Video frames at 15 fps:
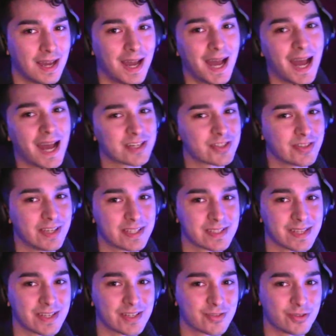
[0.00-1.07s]
Actually, that's
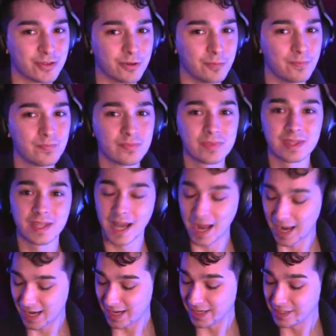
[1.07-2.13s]
not true.
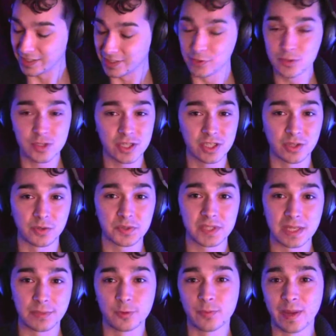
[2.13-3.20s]
I usually don't
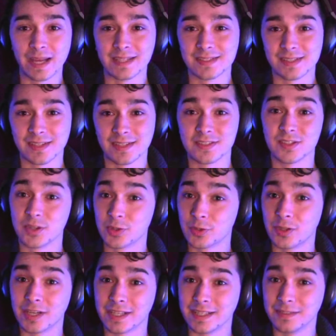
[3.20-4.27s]
sleep with pants on, so you're
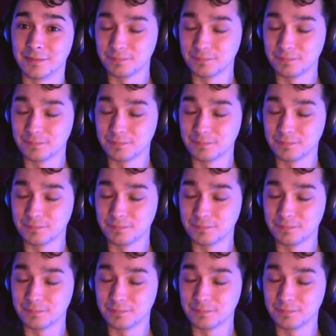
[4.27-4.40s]
lucky.